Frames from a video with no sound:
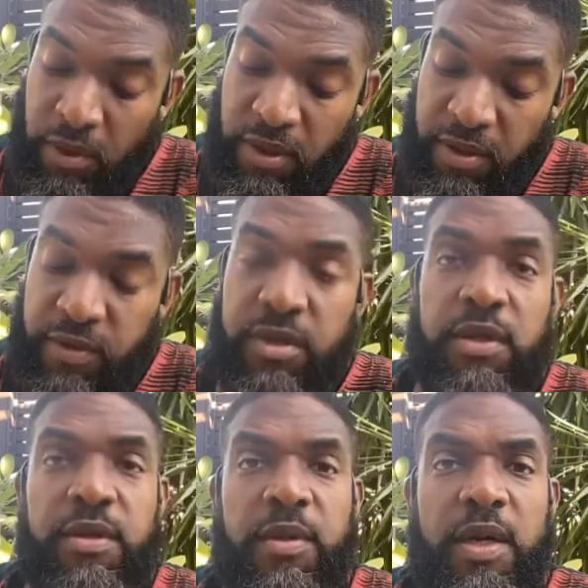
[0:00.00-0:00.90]
And there was
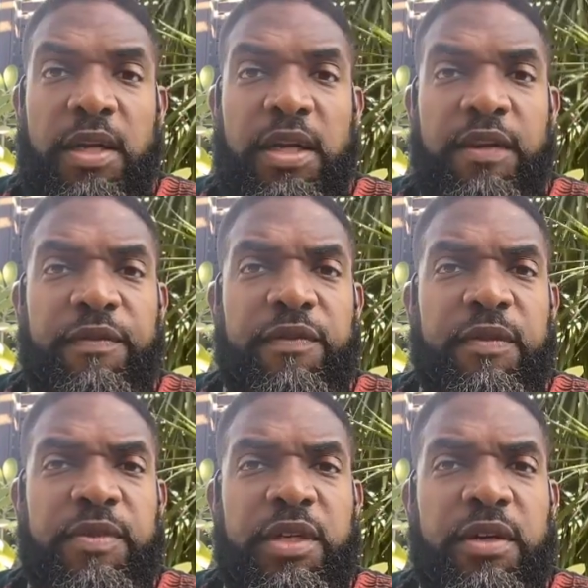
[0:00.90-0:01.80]
a young lady
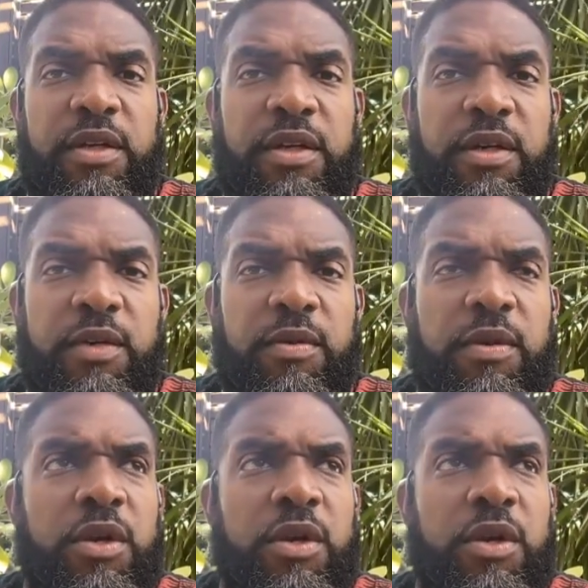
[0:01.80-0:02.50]
from Sierra Leone